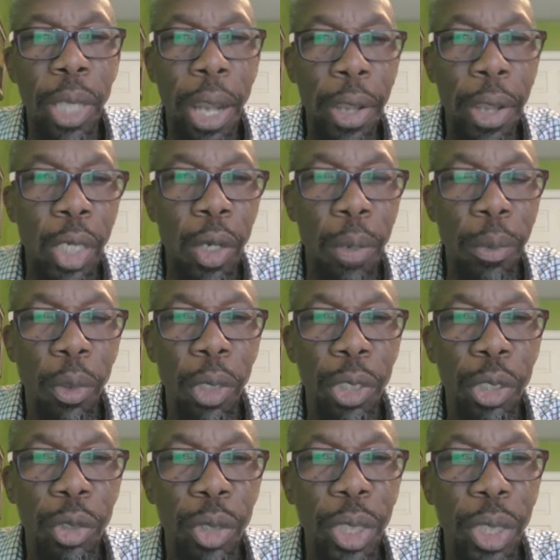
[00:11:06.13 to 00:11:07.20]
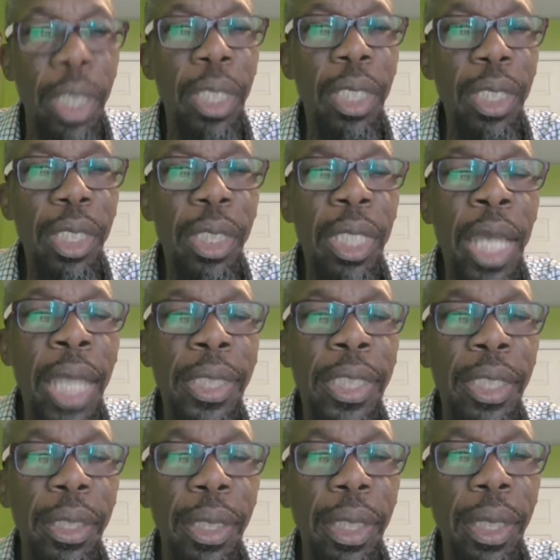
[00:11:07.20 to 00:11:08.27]
Caricom country
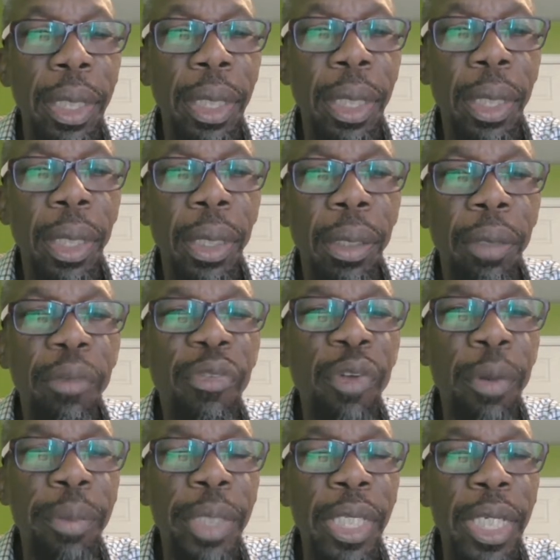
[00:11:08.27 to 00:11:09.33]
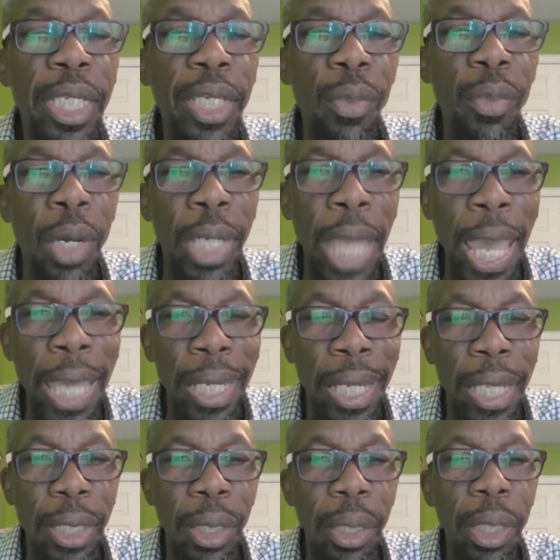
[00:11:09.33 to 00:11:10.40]
started from the Leeward
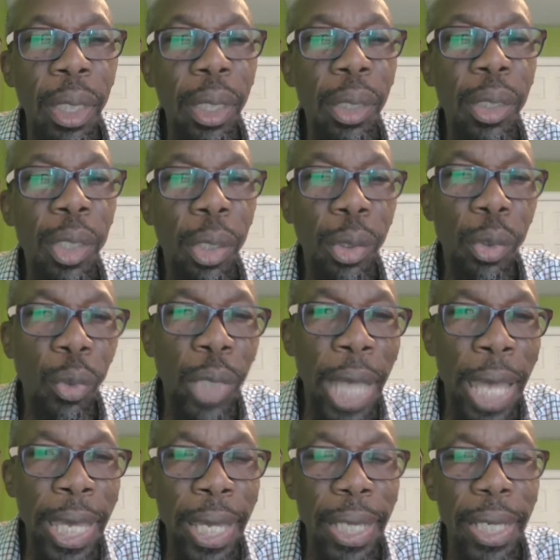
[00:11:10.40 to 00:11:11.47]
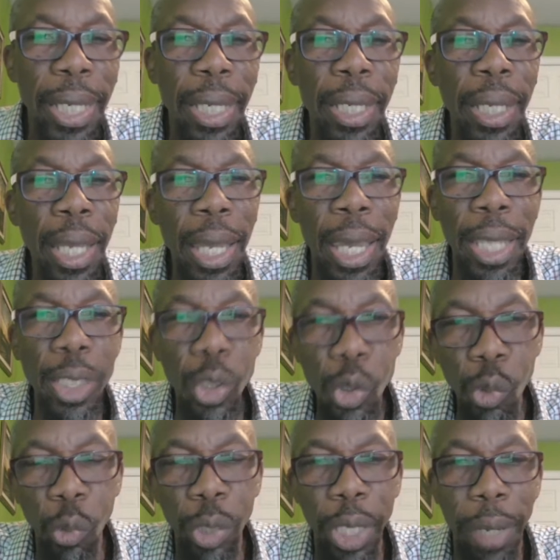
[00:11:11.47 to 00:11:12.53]
Island down to Guyana and
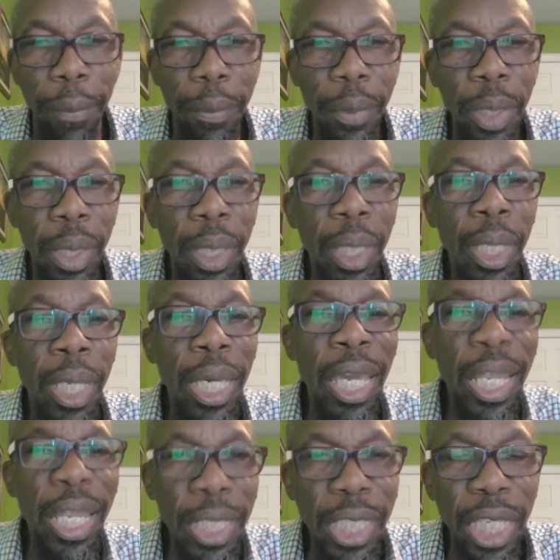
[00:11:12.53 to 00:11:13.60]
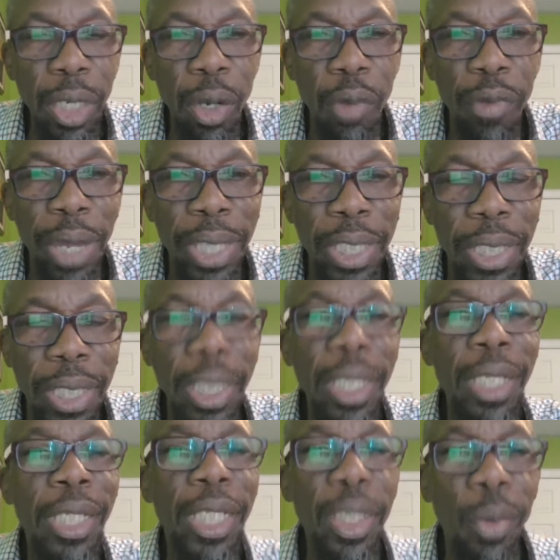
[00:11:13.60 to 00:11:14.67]
Suriname. Anything over the
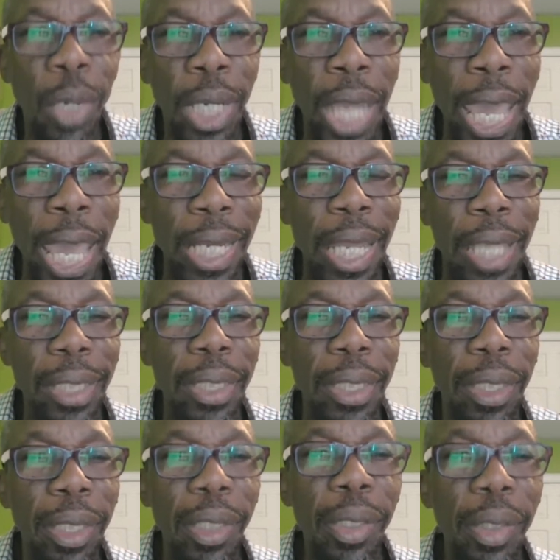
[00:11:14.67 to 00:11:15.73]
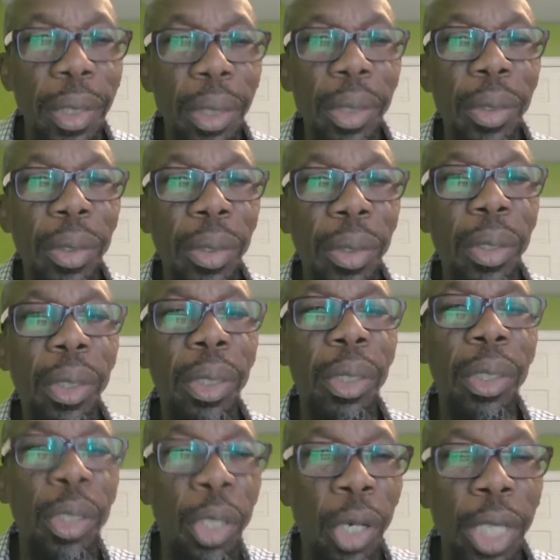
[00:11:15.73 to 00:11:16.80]
Leeward Island,
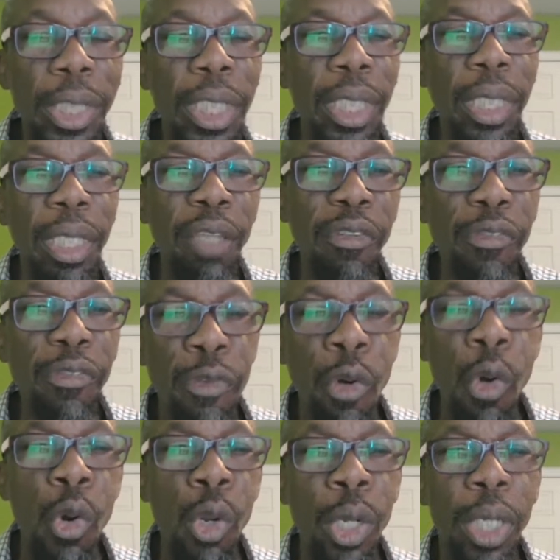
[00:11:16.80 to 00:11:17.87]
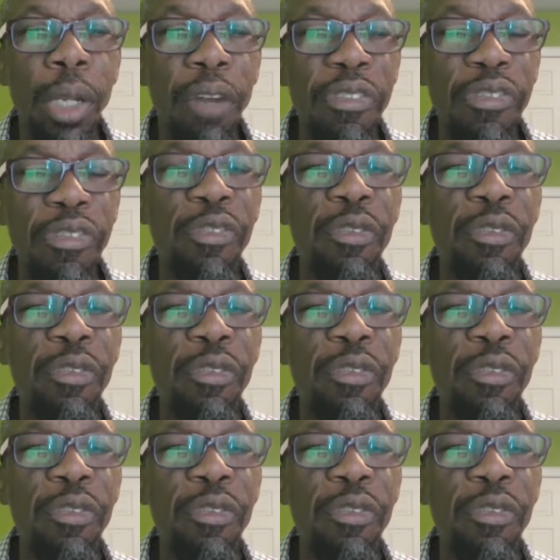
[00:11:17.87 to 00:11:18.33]
not in the fold of